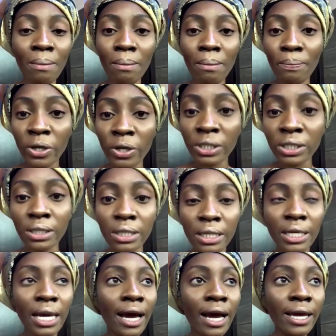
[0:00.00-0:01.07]

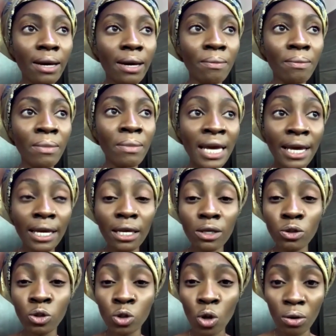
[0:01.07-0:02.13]
Personally, I am
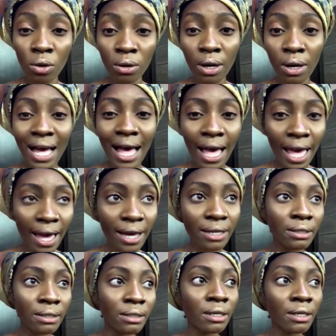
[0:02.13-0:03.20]
Izon
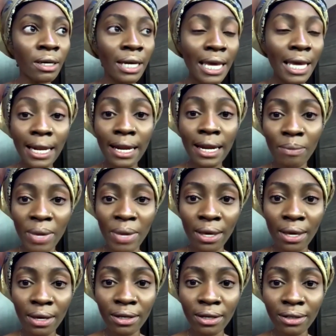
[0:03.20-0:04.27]
and
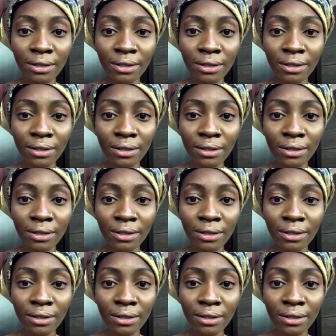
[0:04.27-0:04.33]
Eleme.